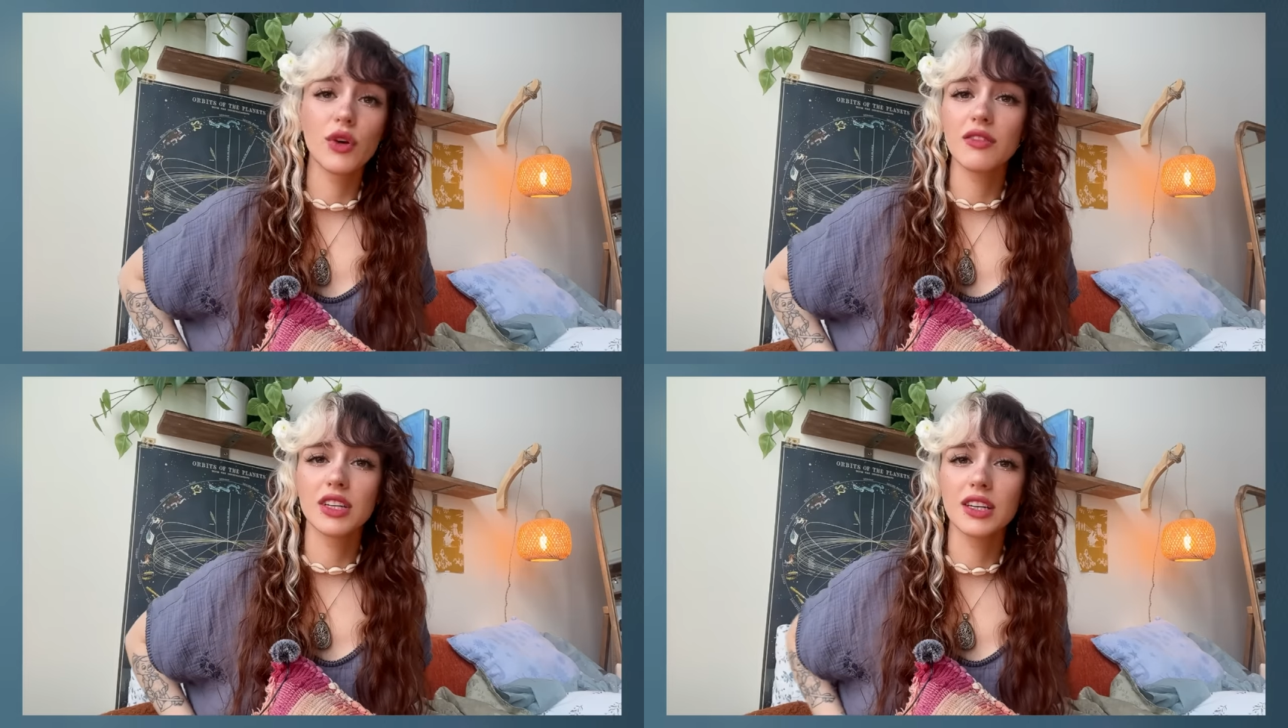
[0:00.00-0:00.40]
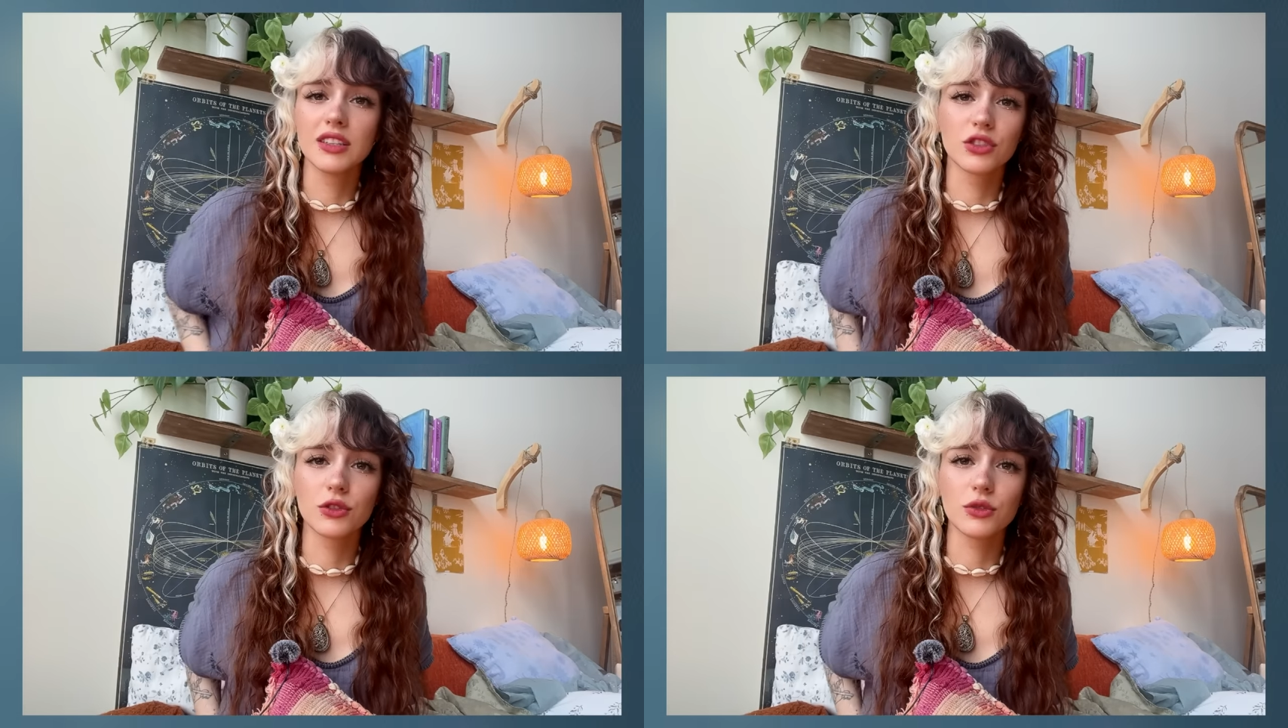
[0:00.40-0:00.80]
If you have
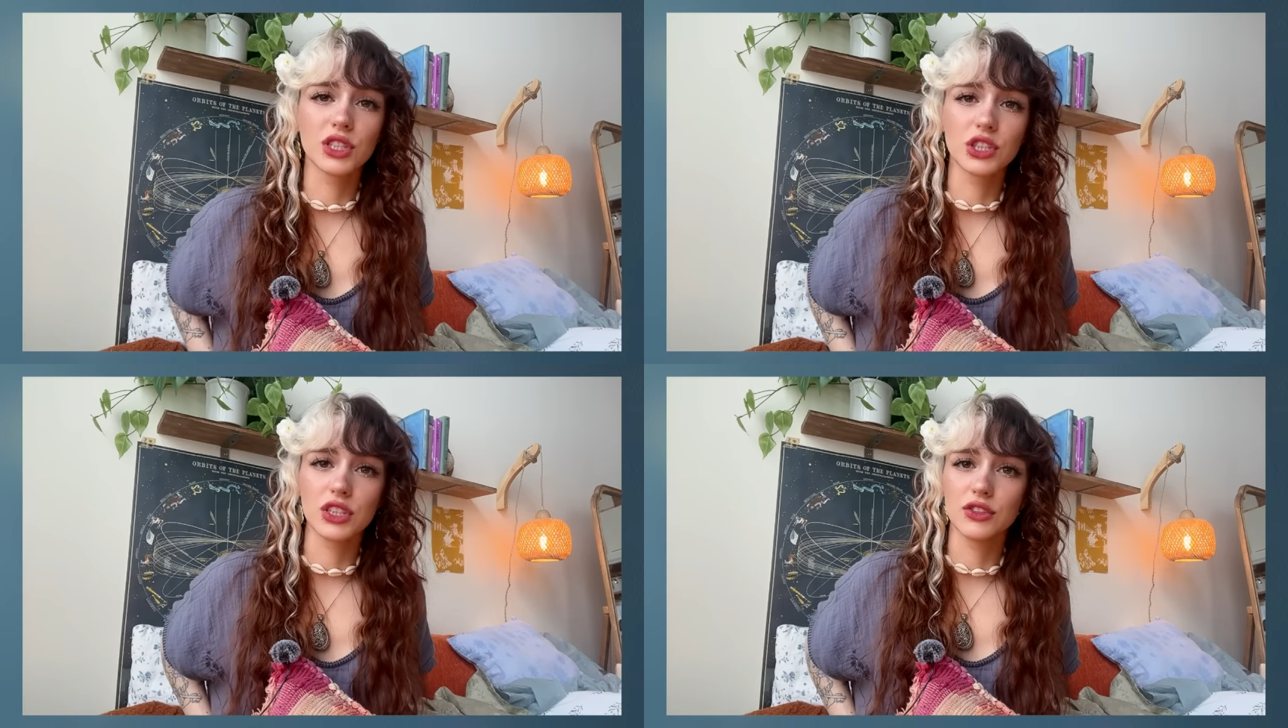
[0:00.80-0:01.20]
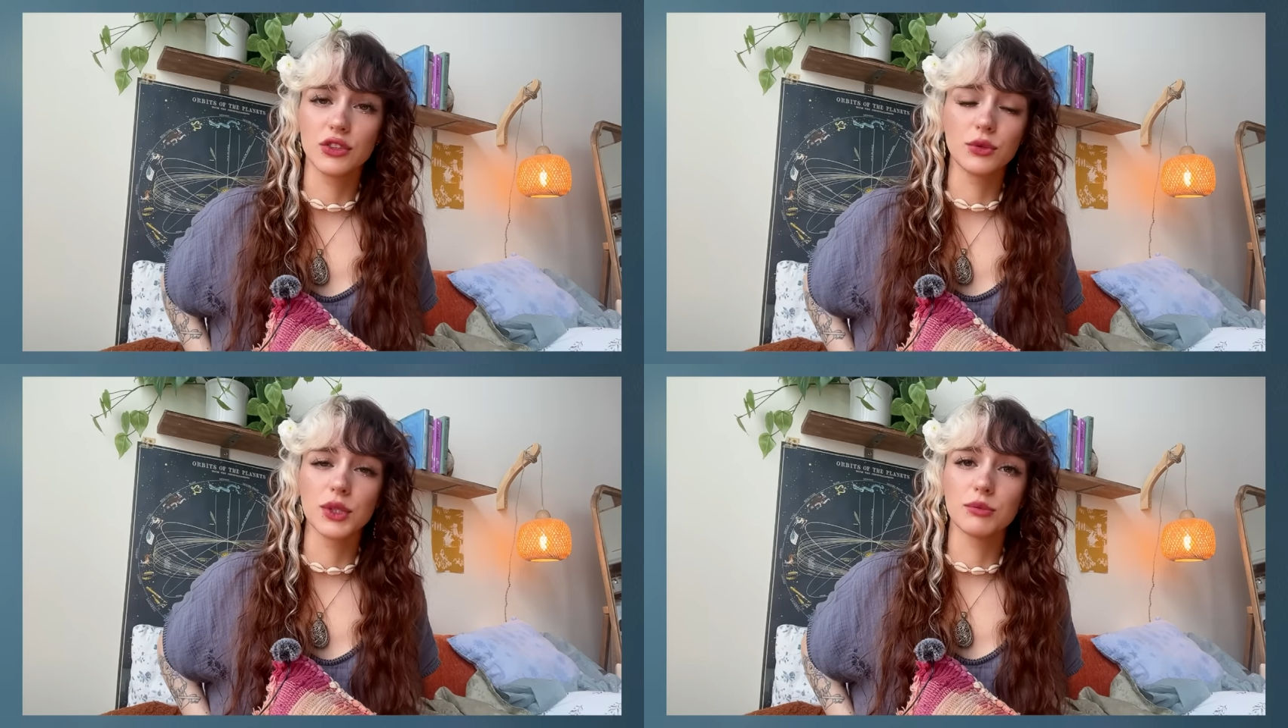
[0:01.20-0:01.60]
any additional
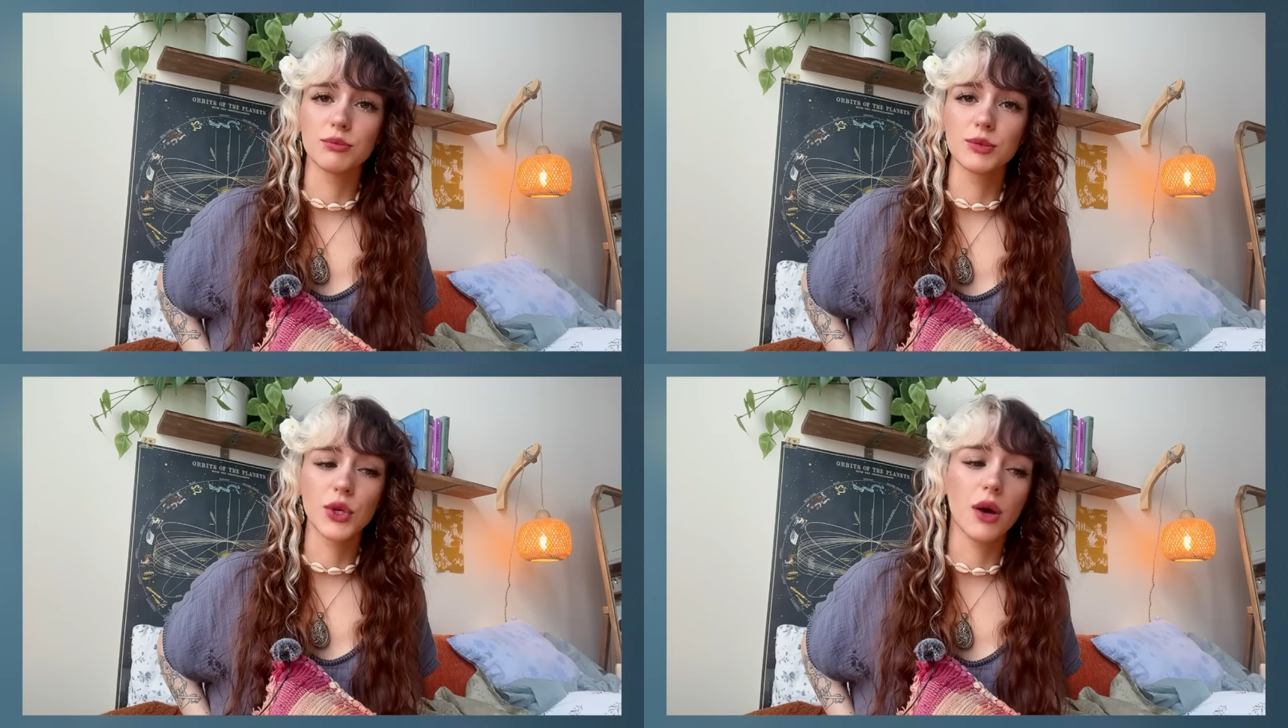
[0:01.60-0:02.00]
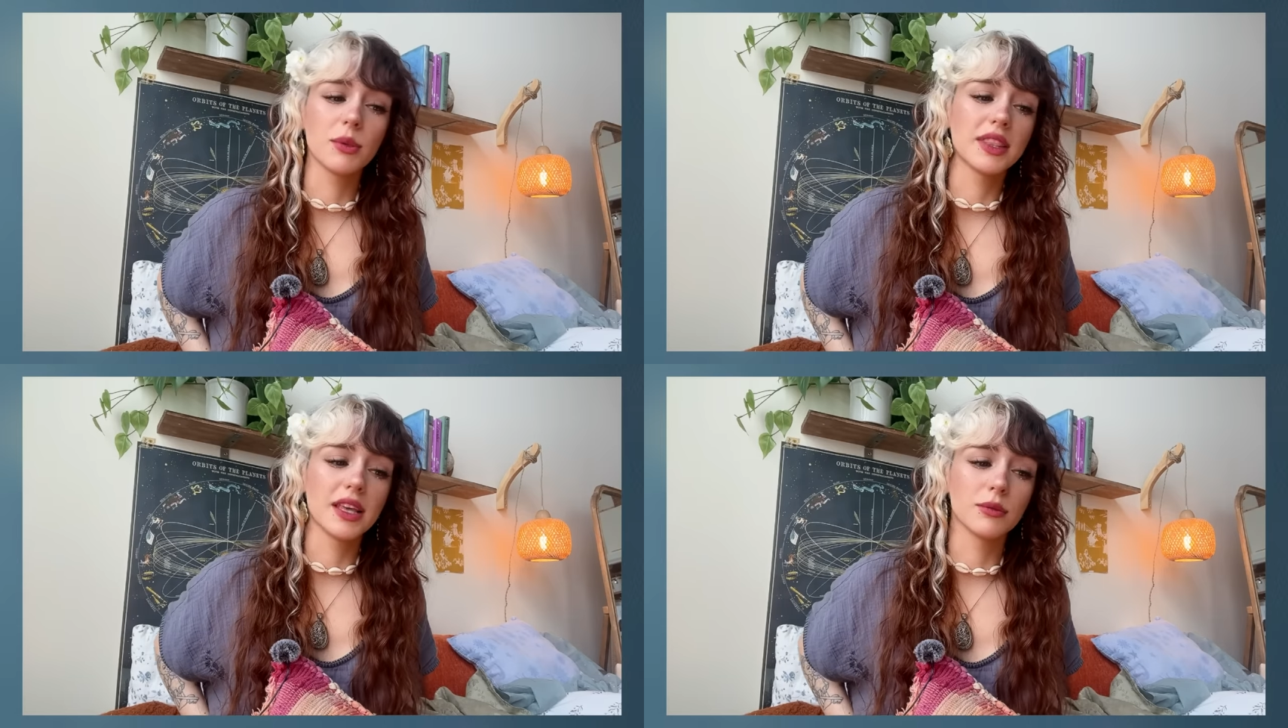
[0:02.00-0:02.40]
questions, you can
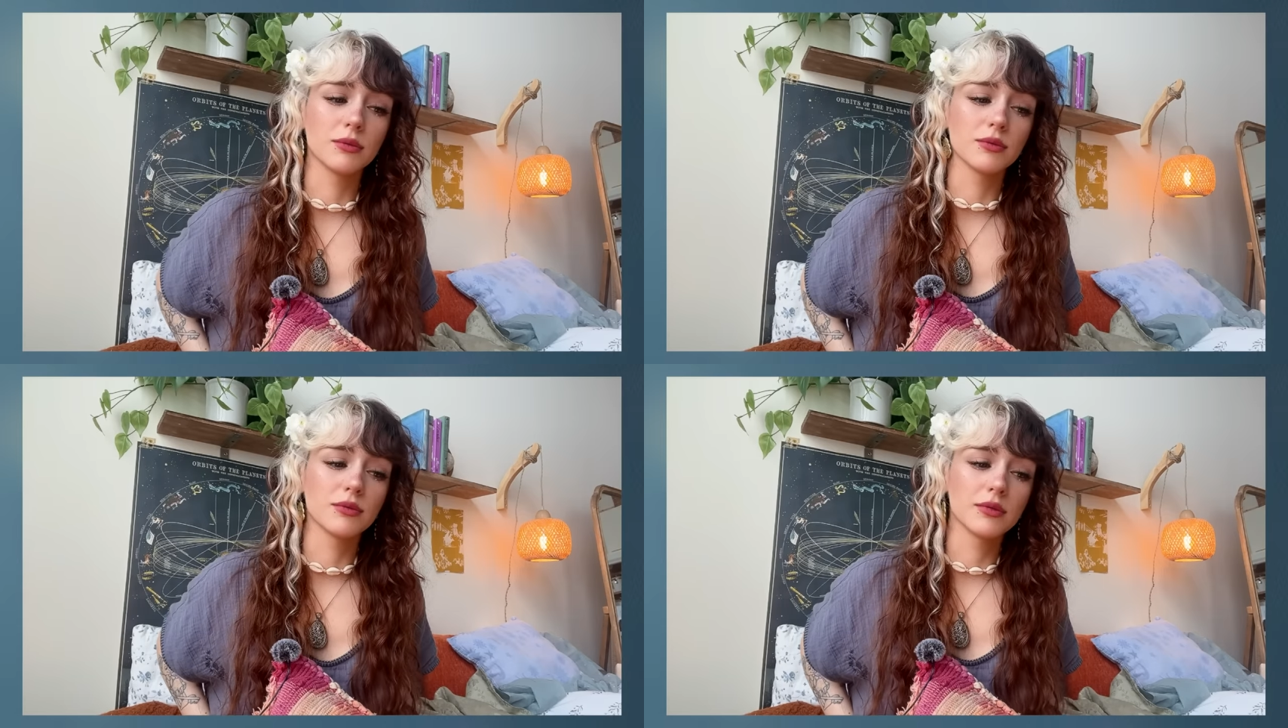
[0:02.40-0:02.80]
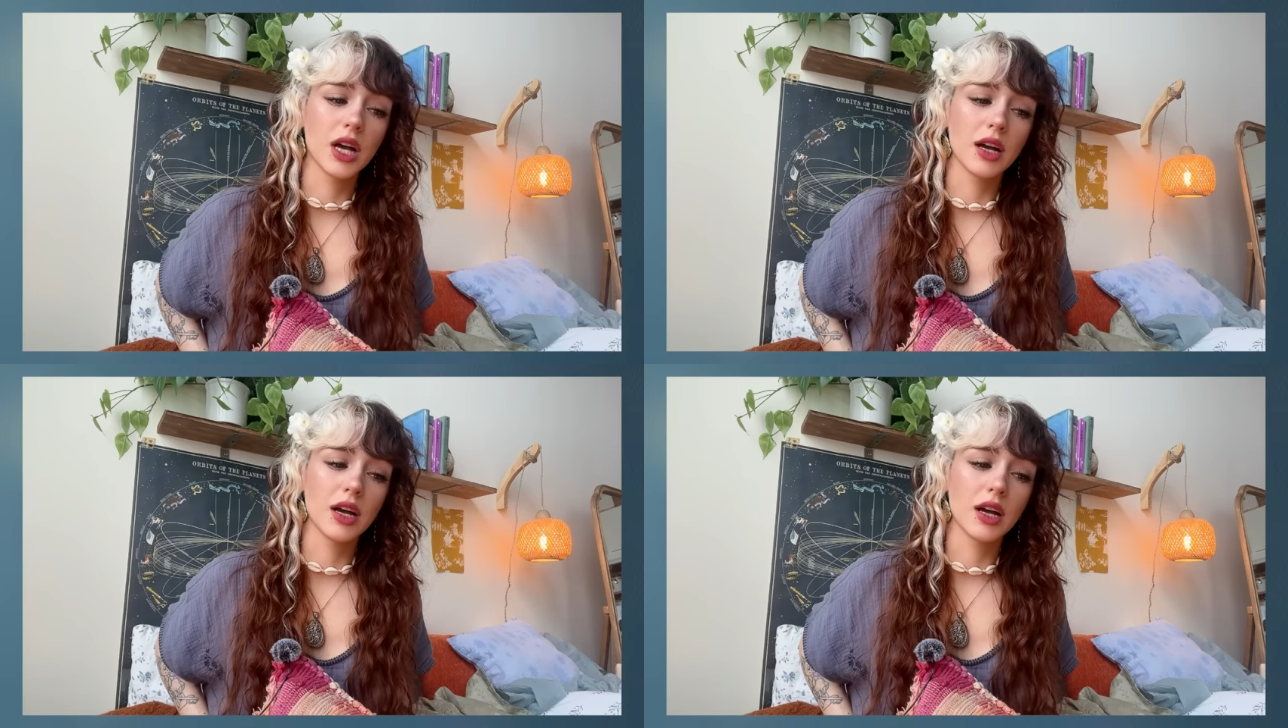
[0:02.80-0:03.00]
comment them.